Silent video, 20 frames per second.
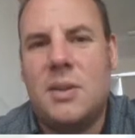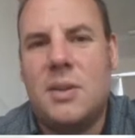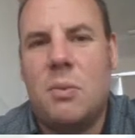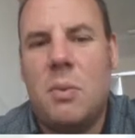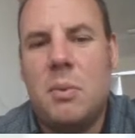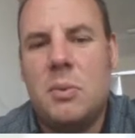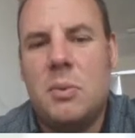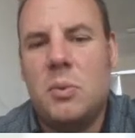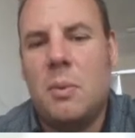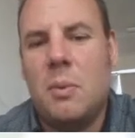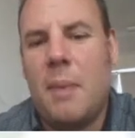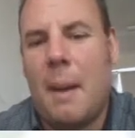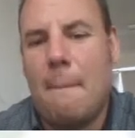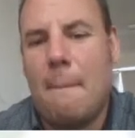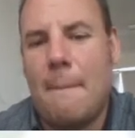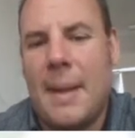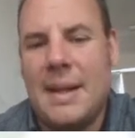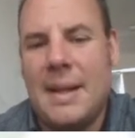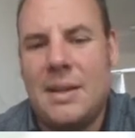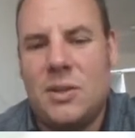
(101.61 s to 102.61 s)
So when we're talking
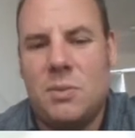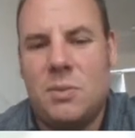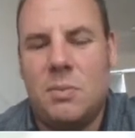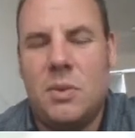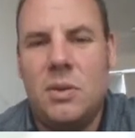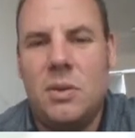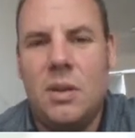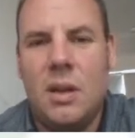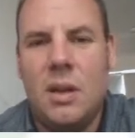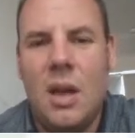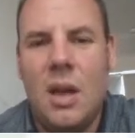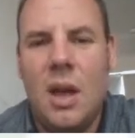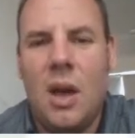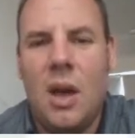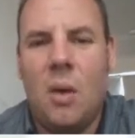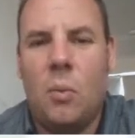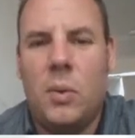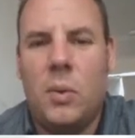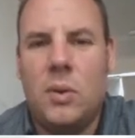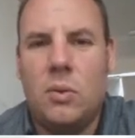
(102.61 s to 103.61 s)
about management,
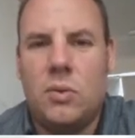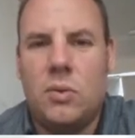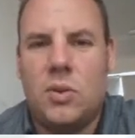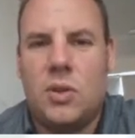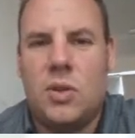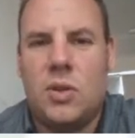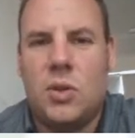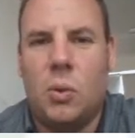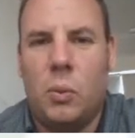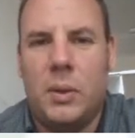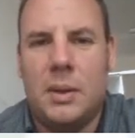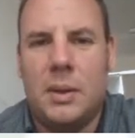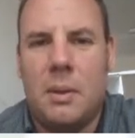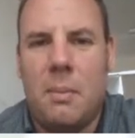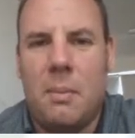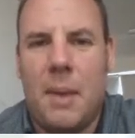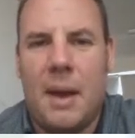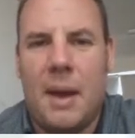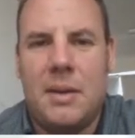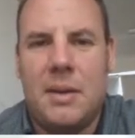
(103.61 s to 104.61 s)
we're not just talking
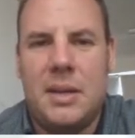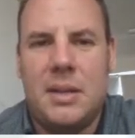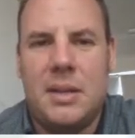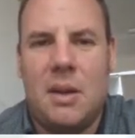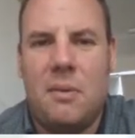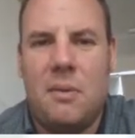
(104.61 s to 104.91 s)
about